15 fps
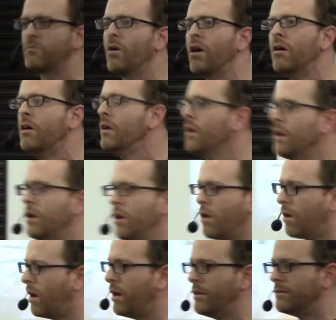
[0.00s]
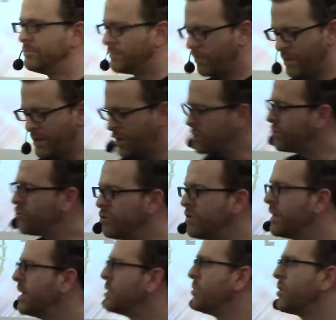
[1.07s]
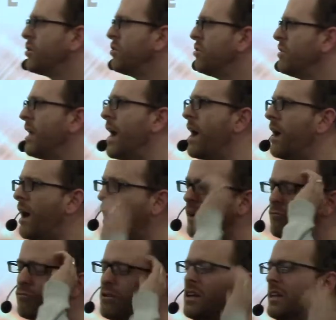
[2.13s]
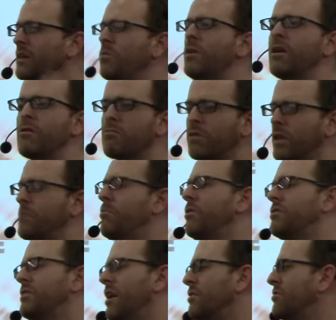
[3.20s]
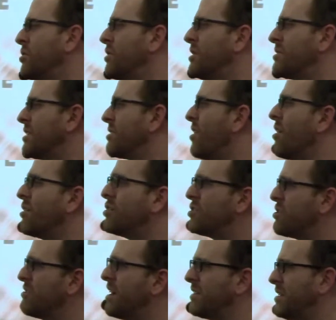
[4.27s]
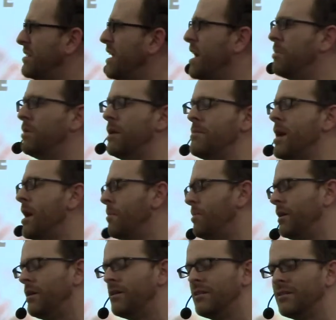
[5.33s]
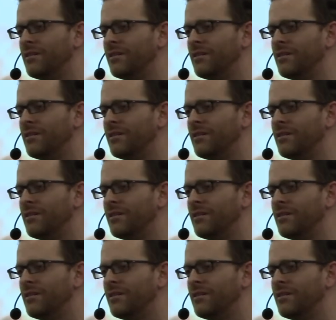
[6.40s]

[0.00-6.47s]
Well, we could do this, we could do that. Really, what it really boils down to is, as long as you're at the table, I'm happy.